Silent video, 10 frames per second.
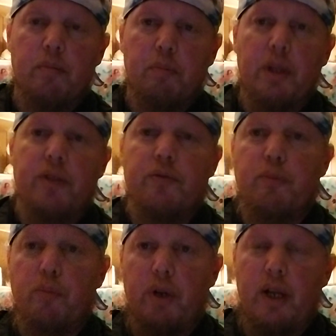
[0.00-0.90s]
That's
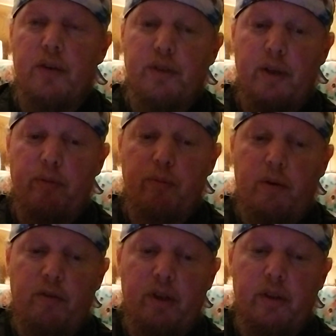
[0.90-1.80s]
from what I understand from
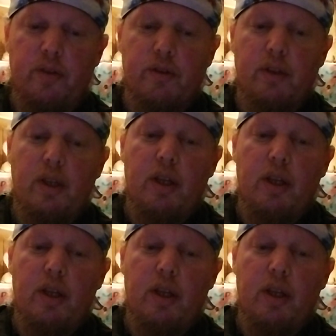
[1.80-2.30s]
reading this.